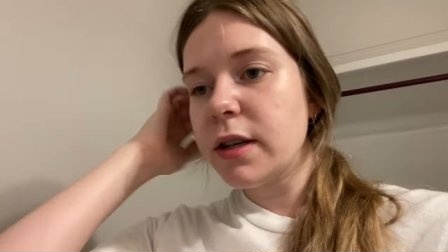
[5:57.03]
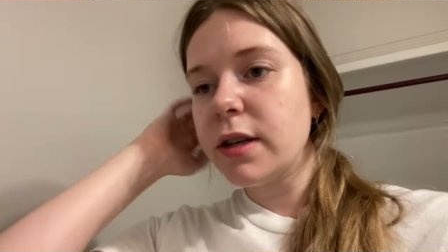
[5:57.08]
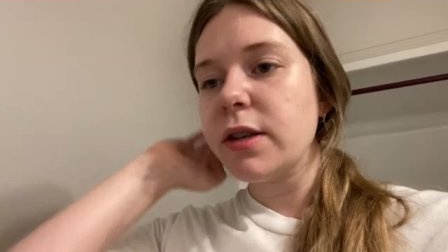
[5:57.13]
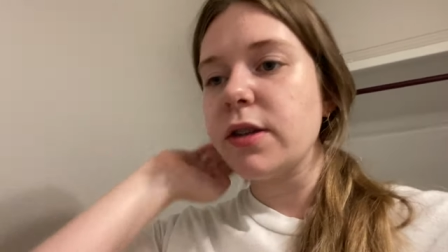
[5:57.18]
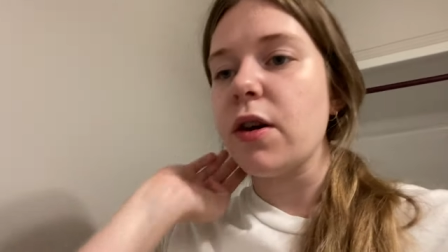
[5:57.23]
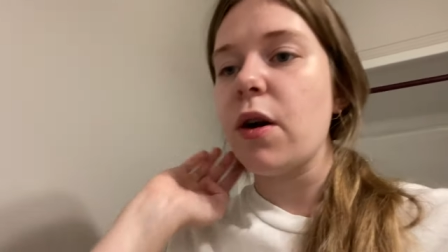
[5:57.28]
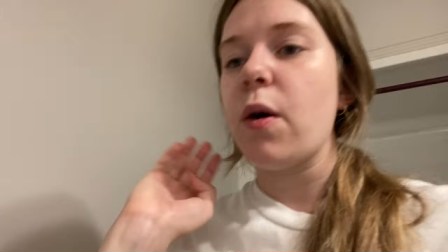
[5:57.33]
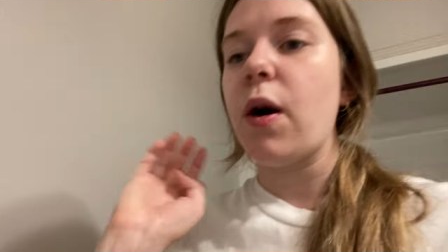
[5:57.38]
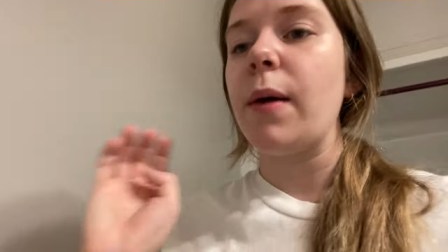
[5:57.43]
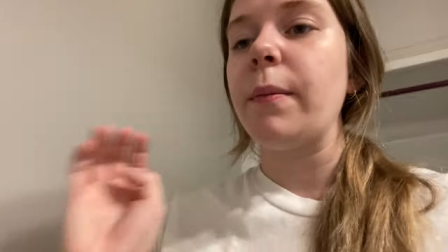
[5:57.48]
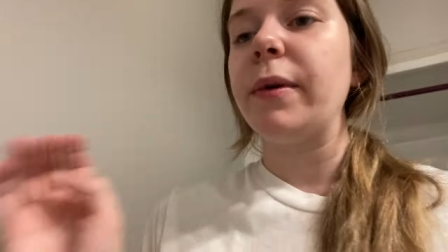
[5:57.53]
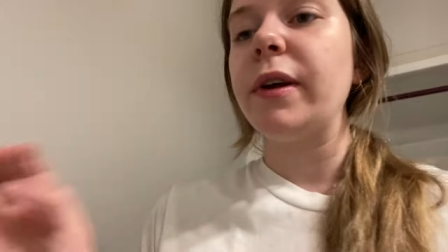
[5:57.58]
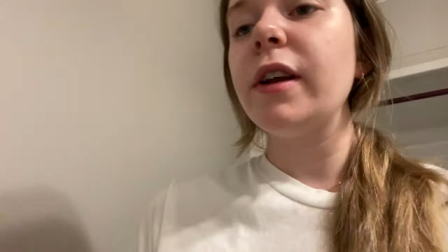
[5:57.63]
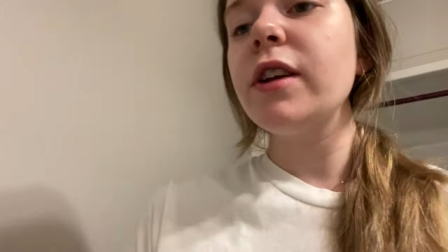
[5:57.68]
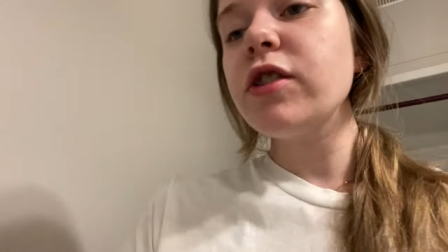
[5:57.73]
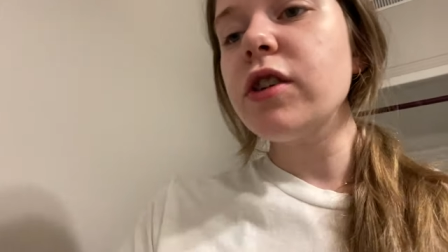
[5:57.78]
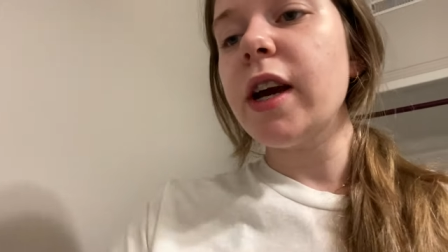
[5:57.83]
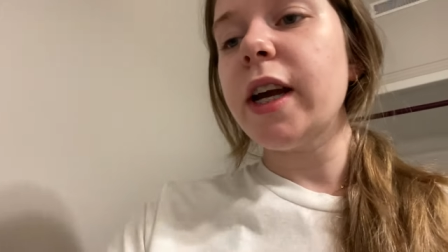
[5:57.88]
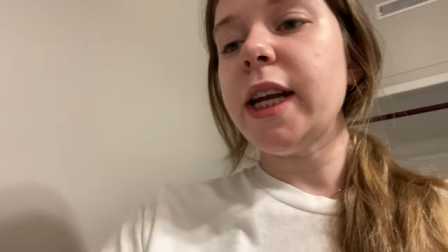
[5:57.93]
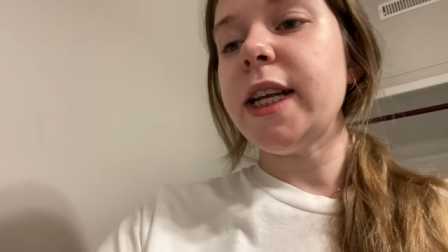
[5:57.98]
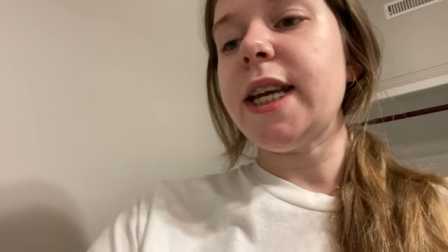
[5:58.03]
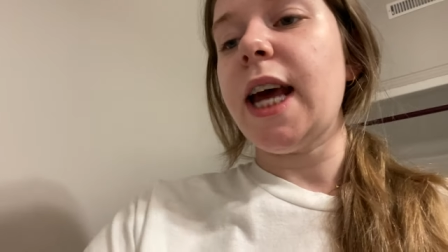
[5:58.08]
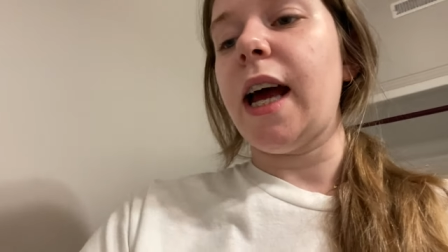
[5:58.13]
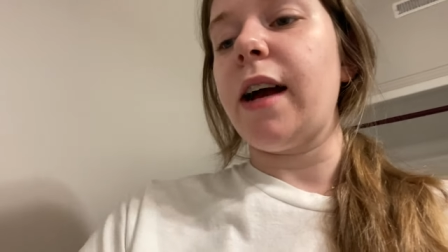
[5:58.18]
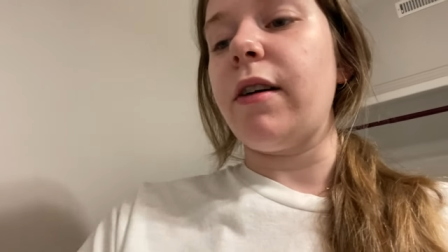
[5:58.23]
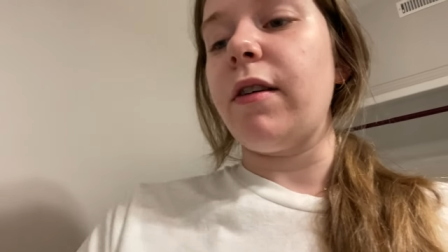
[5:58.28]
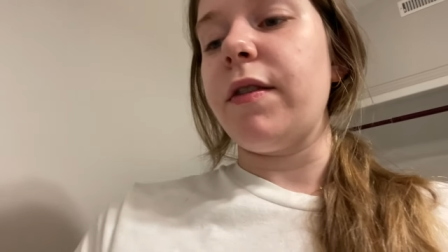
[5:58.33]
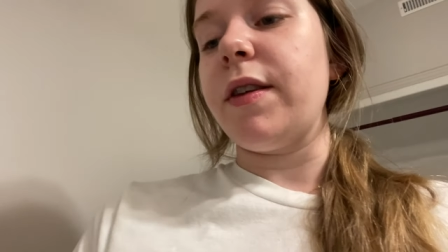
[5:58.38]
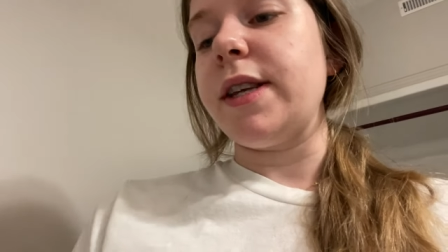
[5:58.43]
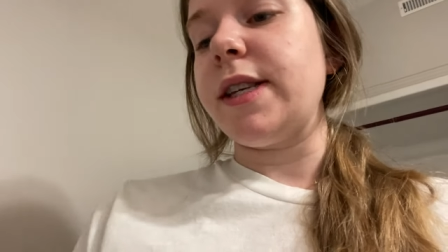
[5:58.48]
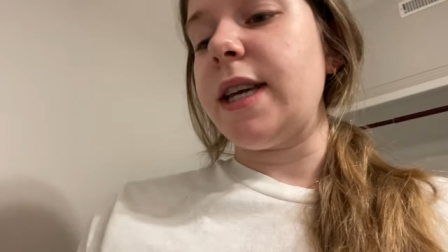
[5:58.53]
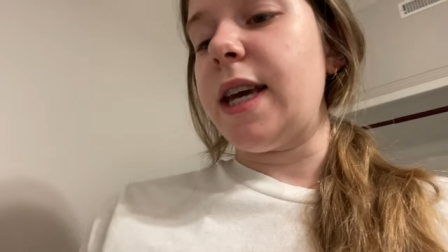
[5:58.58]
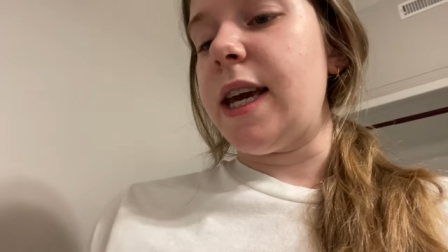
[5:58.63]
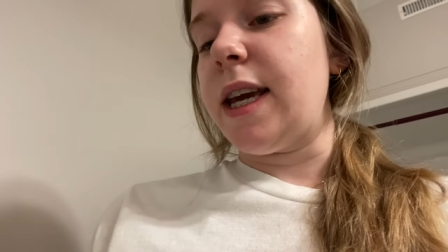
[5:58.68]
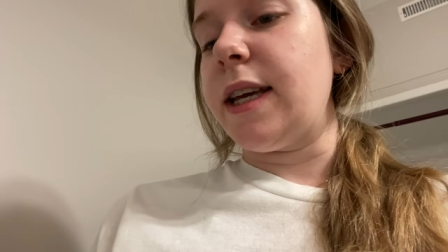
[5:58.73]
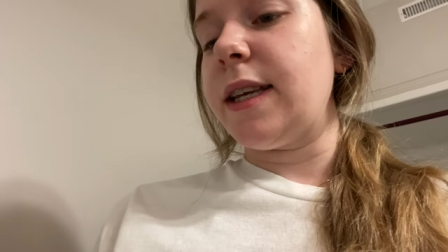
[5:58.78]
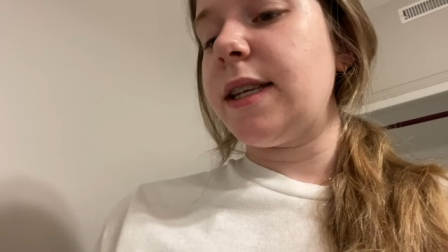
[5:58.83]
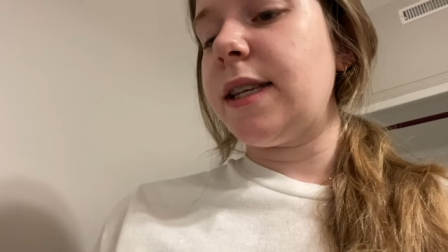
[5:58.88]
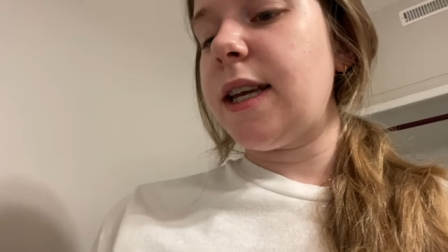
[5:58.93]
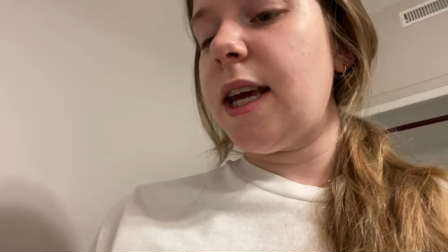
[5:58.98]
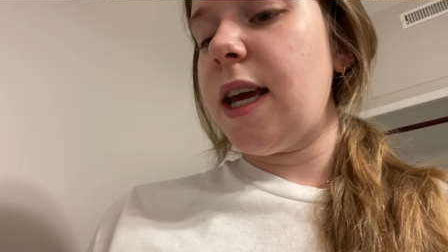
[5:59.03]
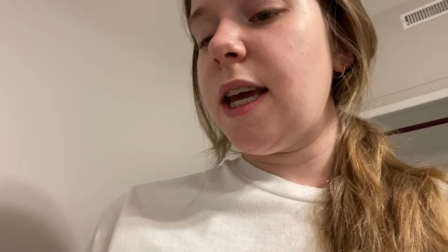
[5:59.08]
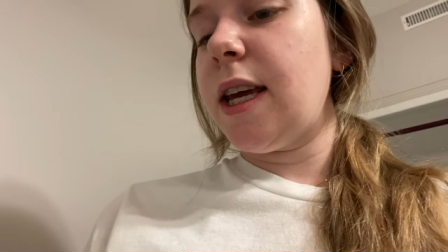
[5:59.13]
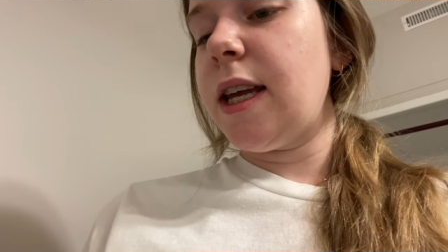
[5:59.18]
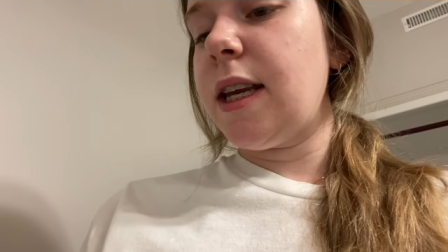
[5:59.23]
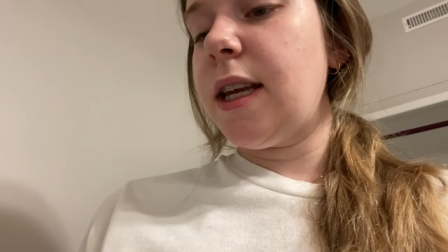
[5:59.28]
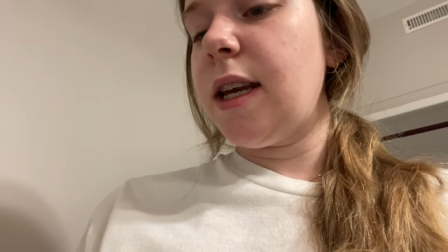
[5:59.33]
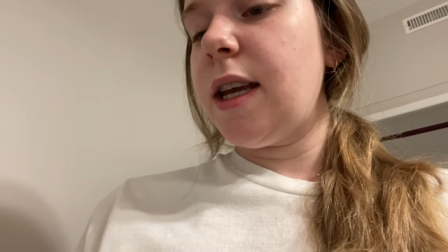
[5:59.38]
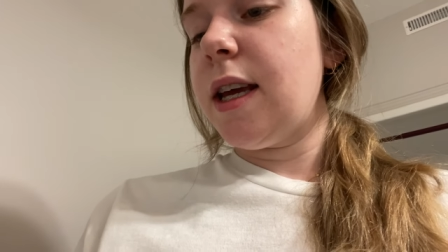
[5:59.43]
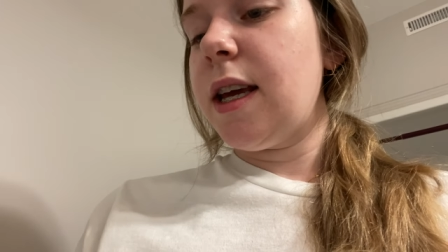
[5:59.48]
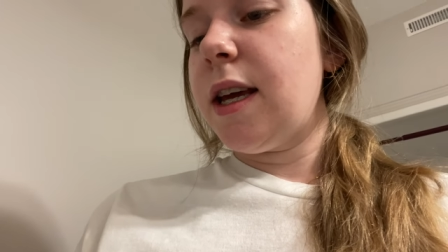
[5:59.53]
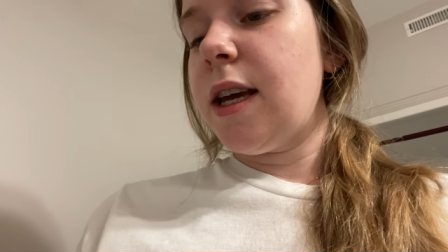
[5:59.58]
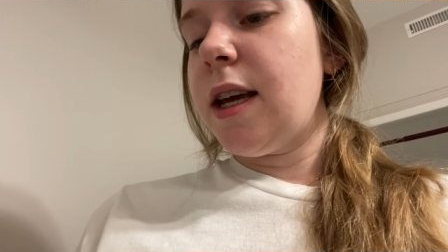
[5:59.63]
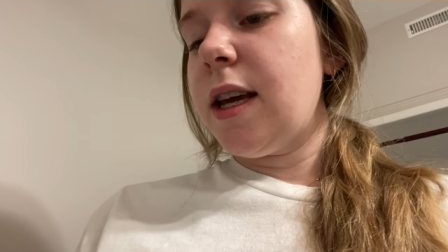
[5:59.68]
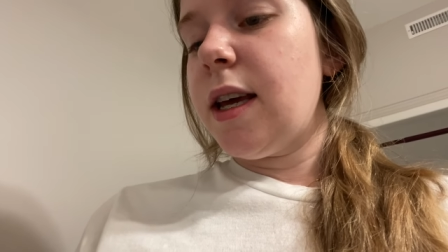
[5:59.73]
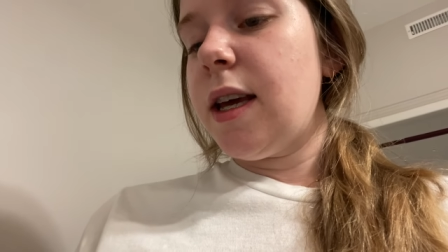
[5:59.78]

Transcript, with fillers: So I'm gonna try to tackle this ink stain